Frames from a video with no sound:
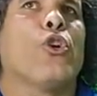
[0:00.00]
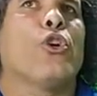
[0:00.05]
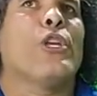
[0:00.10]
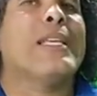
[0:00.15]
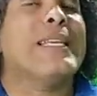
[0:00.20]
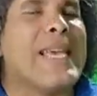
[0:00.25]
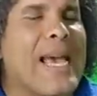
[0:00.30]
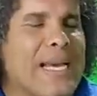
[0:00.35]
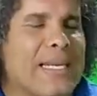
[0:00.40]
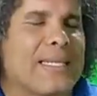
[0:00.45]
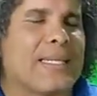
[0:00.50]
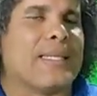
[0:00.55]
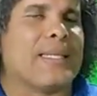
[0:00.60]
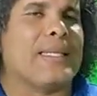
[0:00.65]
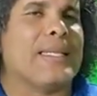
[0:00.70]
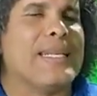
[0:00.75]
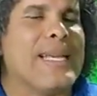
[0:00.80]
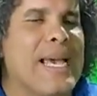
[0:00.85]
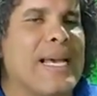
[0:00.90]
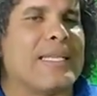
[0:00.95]

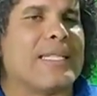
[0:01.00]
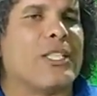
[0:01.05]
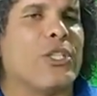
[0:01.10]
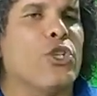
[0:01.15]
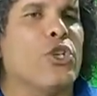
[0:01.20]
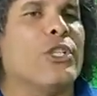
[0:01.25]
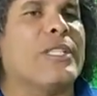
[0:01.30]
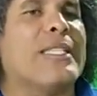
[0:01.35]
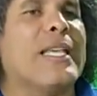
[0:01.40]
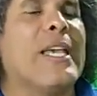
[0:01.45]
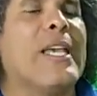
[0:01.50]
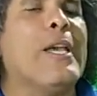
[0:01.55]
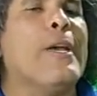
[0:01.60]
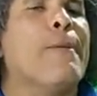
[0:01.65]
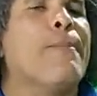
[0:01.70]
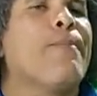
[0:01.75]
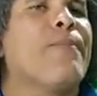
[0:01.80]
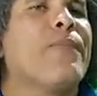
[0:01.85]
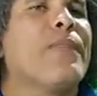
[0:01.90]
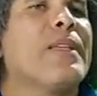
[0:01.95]
Yes, yes. You
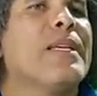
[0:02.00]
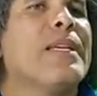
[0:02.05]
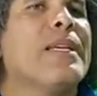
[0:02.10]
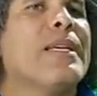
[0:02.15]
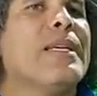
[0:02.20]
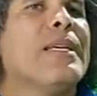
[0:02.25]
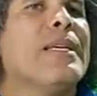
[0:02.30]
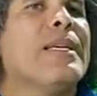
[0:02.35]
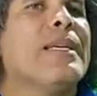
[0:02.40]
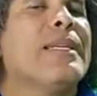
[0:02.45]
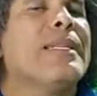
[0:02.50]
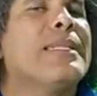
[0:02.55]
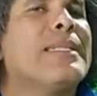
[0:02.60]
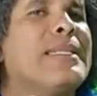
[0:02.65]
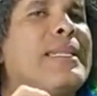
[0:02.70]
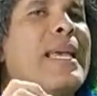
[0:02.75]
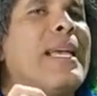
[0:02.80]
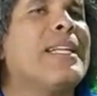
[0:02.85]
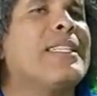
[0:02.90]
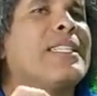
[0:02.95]
see,
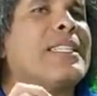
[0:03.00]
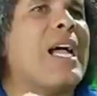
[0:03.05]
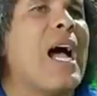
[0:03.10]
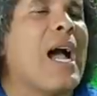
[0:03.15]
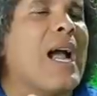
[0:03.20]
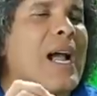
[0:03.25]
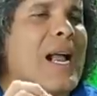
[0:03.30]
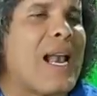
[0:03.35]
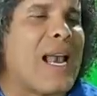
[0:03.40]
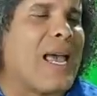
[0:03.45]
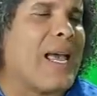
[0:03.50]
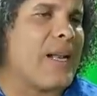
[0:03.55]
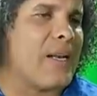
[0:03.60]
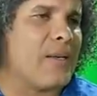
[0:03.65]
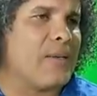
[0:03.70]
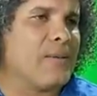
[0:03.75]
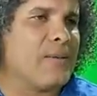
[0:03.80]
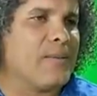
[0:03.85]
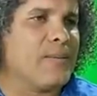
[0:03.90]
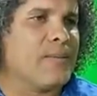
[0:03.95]
TikTok
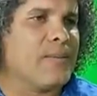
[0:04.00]
Glenn